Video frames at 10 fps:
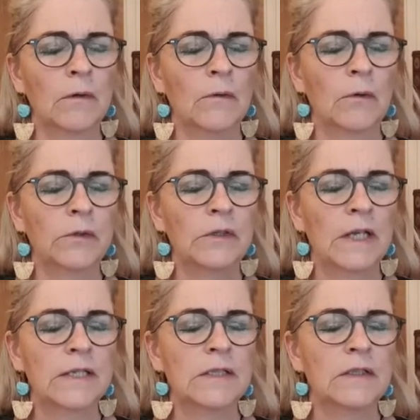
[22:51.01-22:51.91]
All the
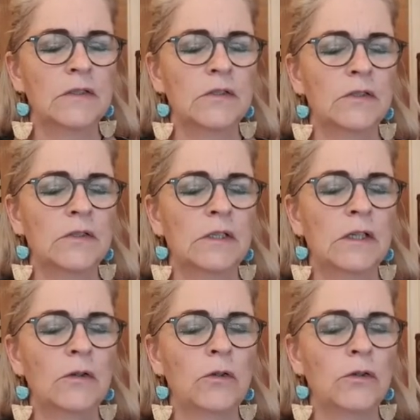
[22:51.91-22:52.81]
rest is just an
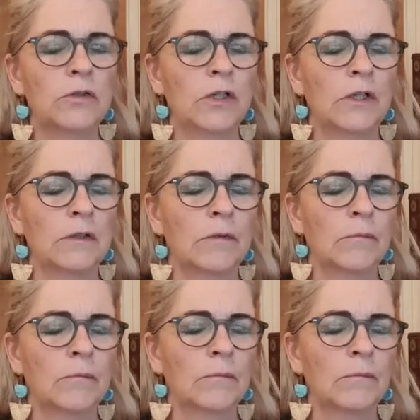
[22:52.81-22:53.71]
illusion.
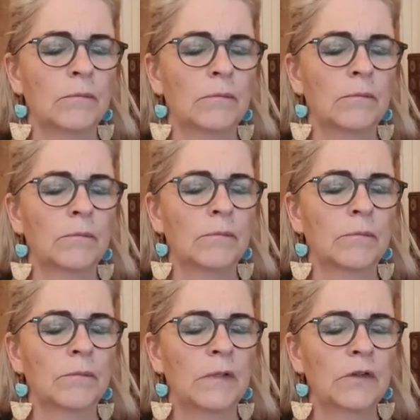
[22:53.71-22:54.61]

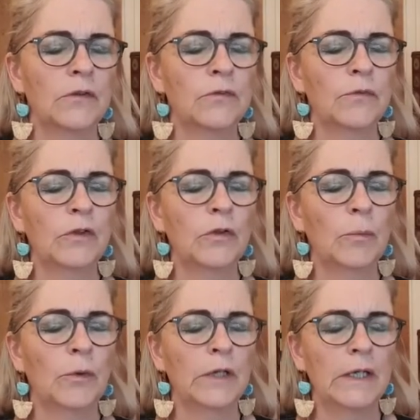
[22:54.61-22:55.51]
Just feel your
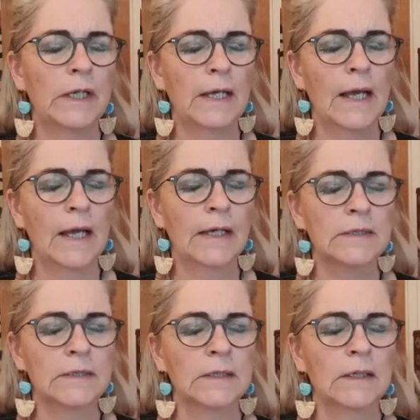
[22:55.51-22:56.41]
body
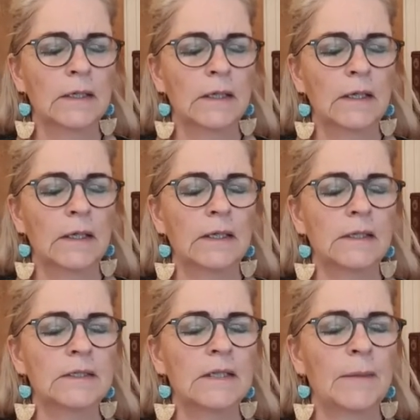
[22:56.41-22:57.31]
relax and
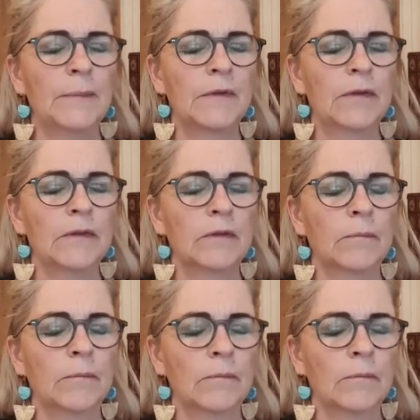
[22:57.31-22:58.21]
accept it.
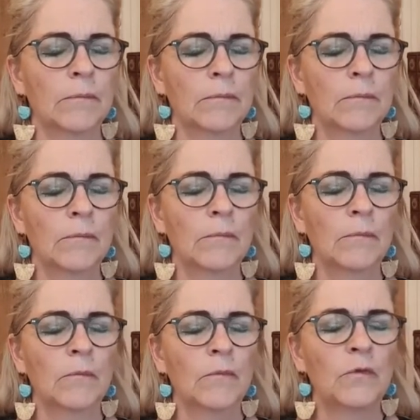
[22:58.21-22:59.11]

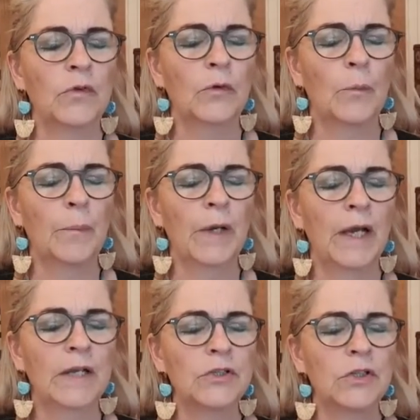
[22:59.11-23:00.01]
Feel
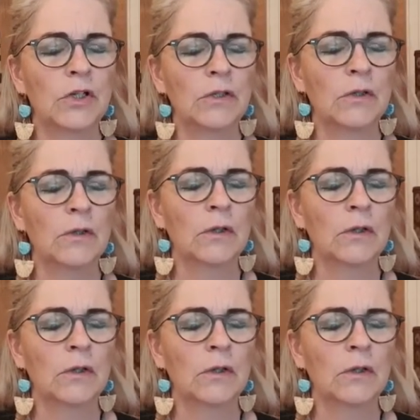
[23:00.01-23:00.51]
compassion.